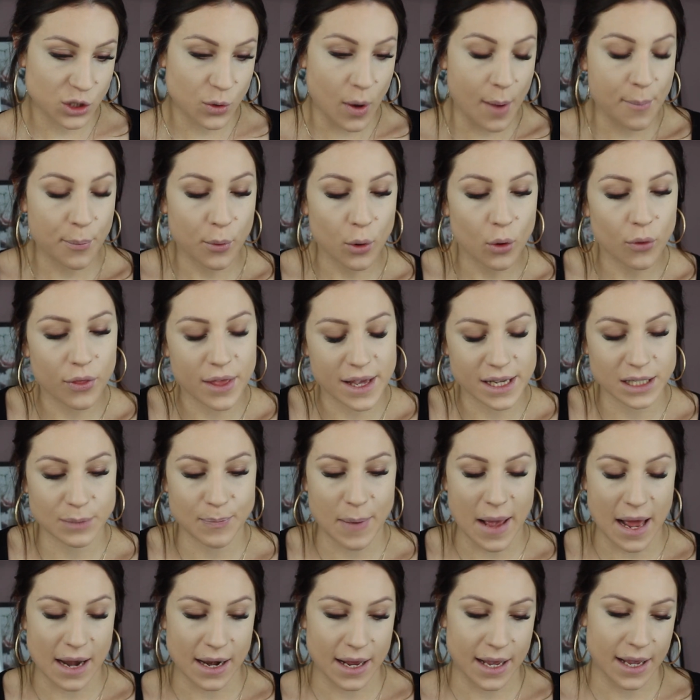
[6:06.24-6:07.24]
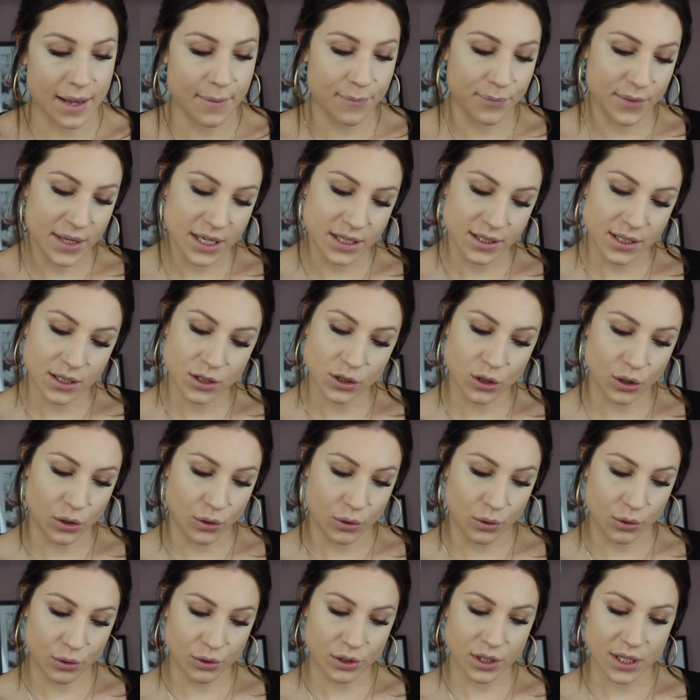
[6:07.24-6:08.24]
I bought this palette. This is
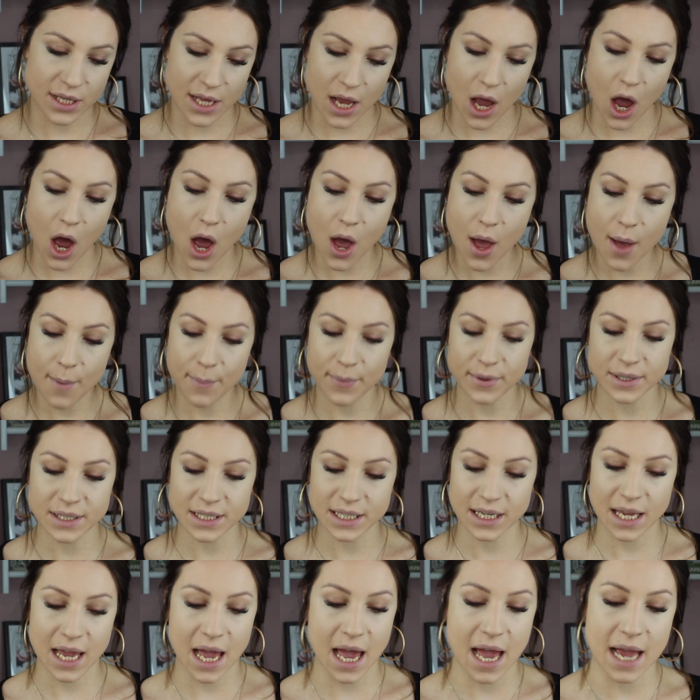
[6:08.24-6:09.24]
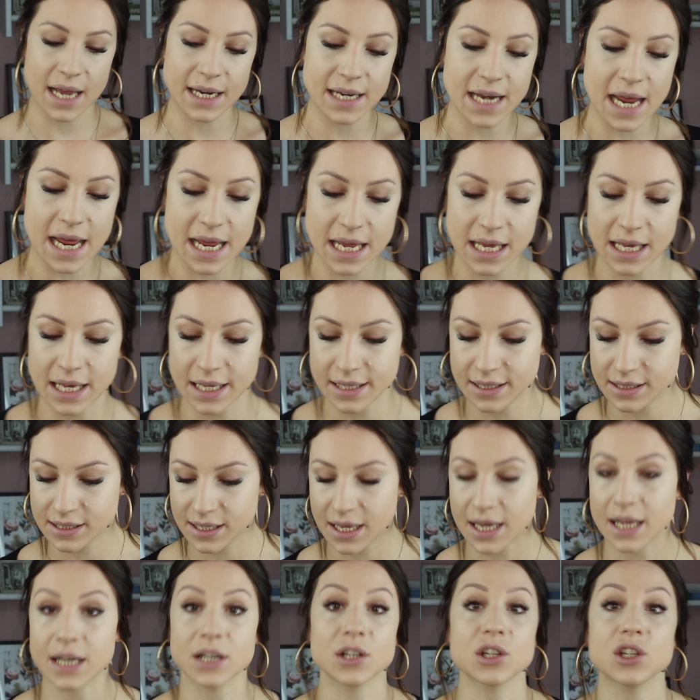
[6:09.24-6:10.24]
called the Urban Decay Naked
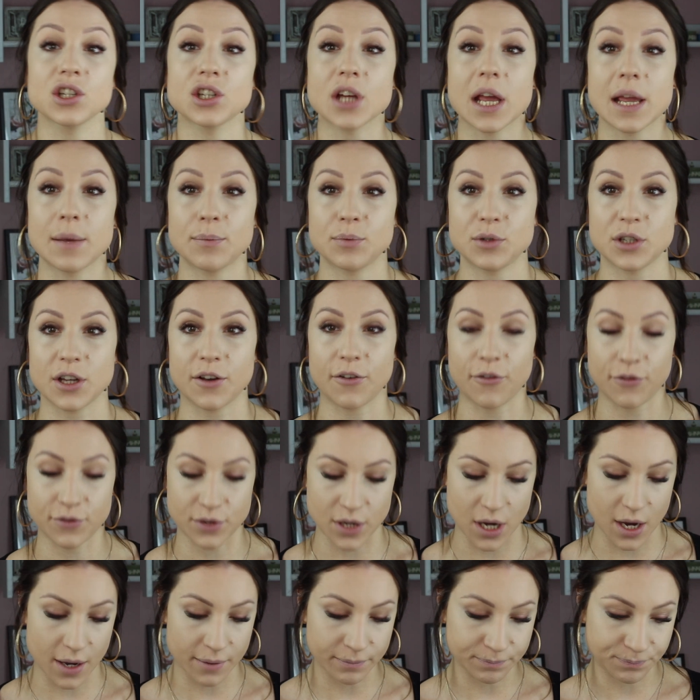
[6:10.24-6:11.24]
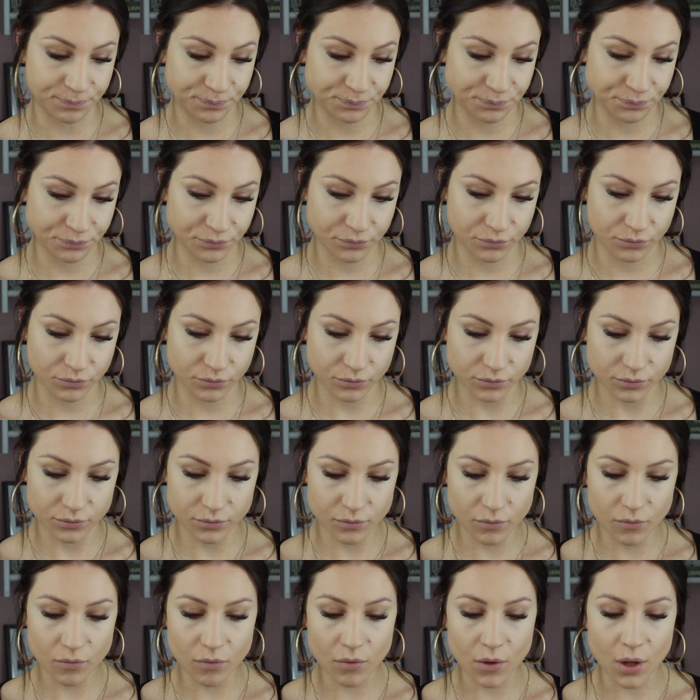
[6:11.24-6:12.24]
Skin Shapeshifter.
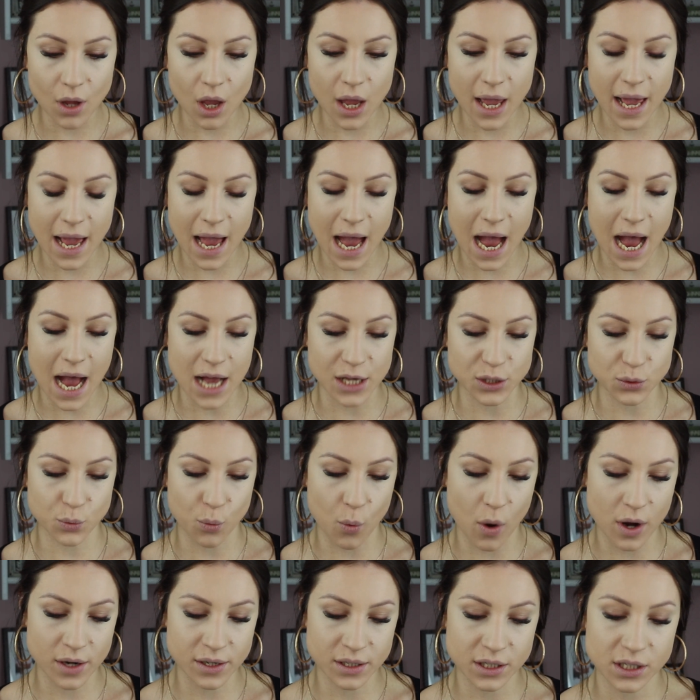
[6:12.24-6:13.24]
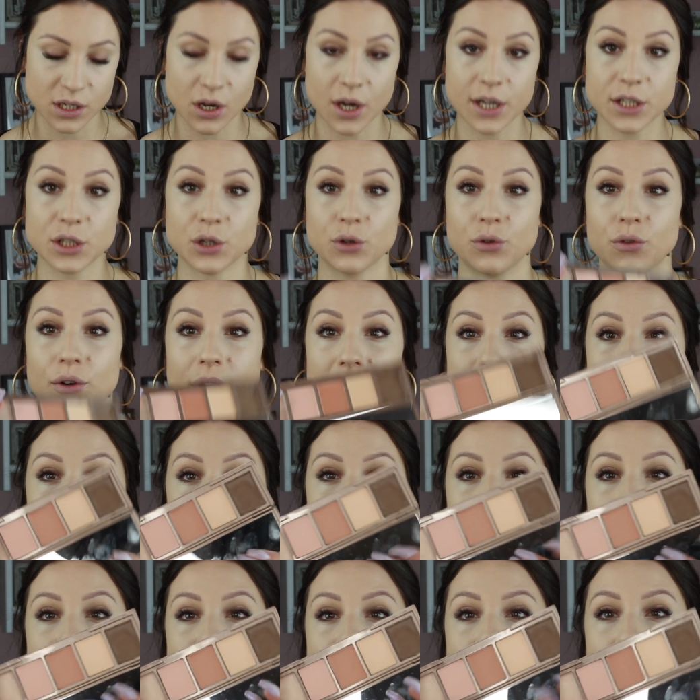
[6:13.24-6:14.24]
It has one side
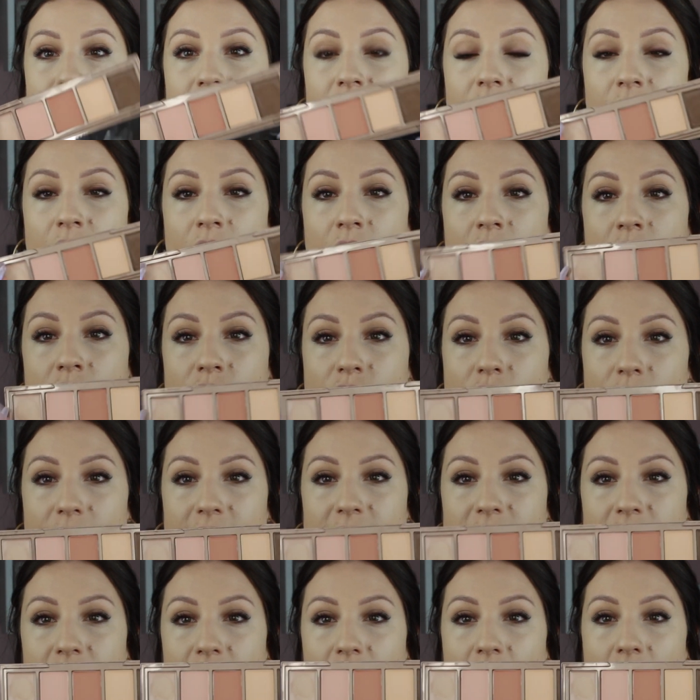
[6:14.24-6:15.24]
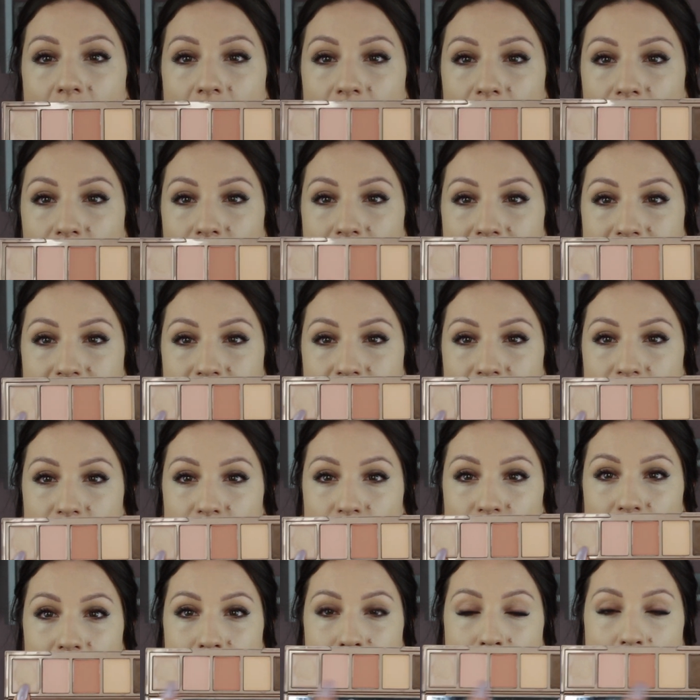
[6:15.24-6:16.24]
creams. So these are your colour correctors,
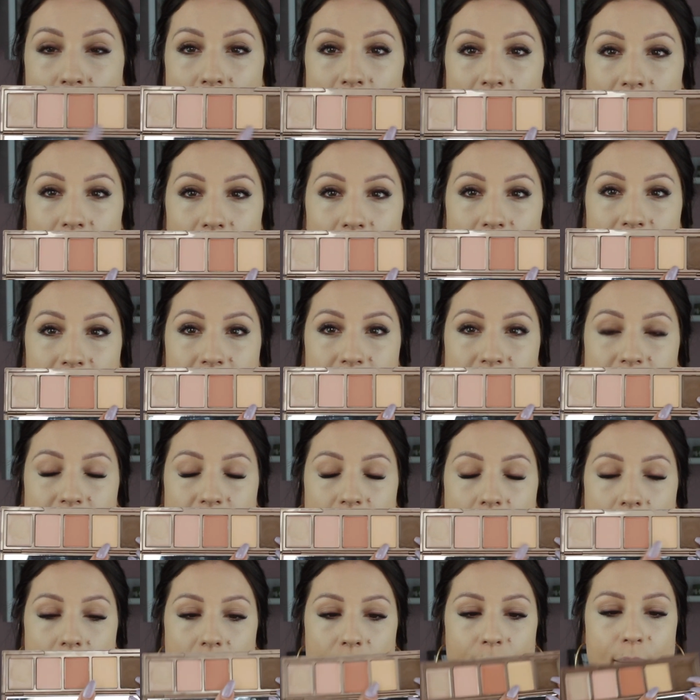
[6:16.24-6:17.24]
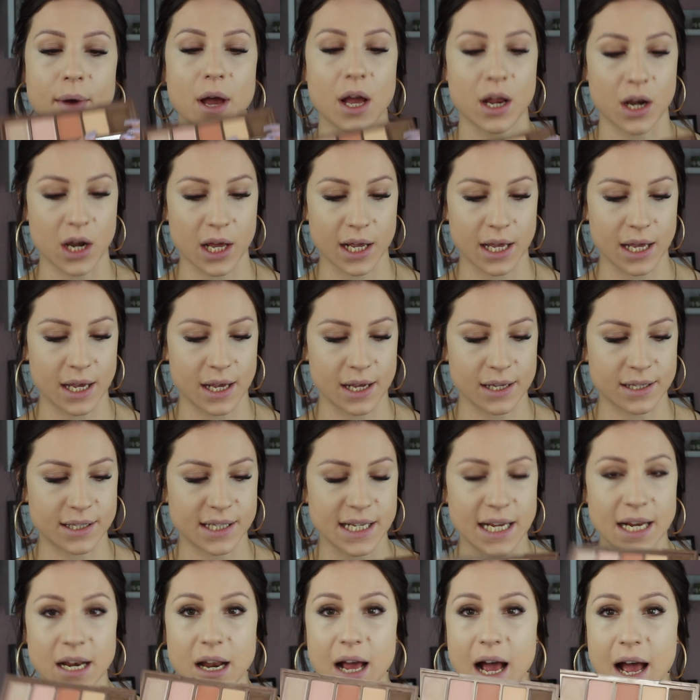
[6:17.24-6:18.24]
cream highlights, like a
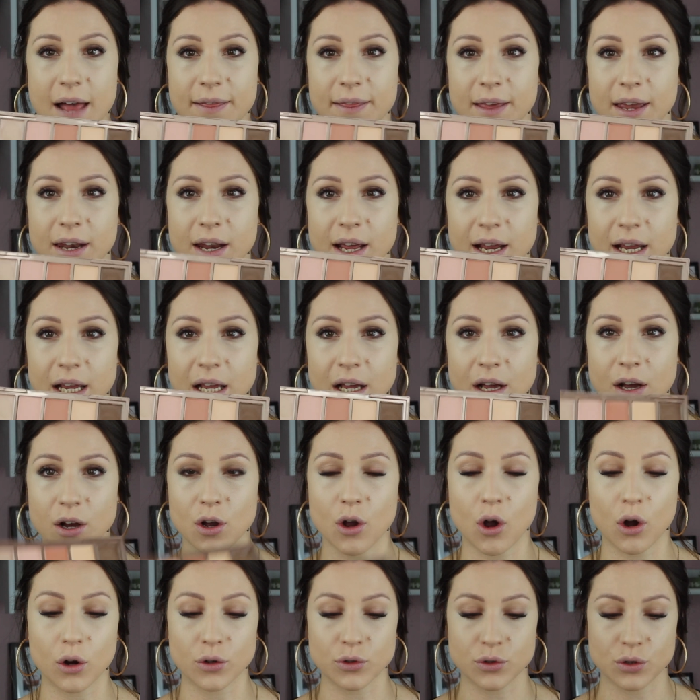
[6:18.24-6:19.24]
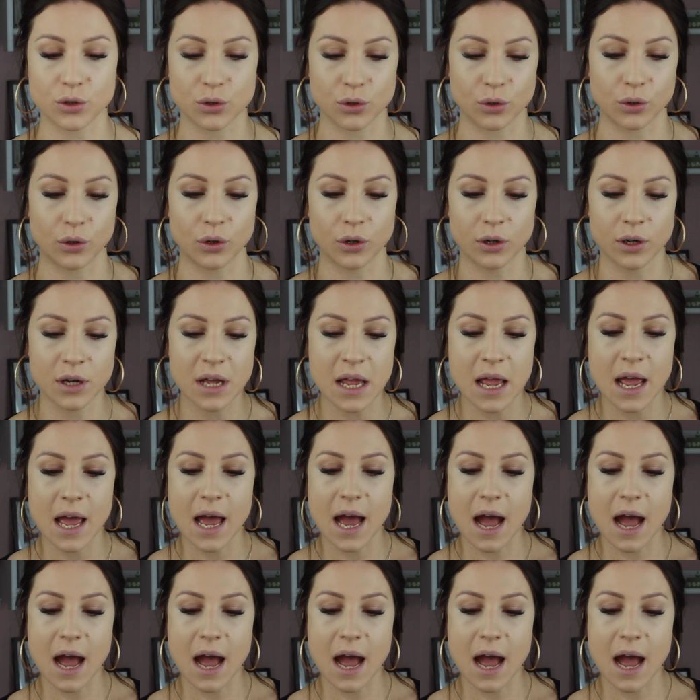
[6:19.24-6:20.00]
concealer, and then a contour.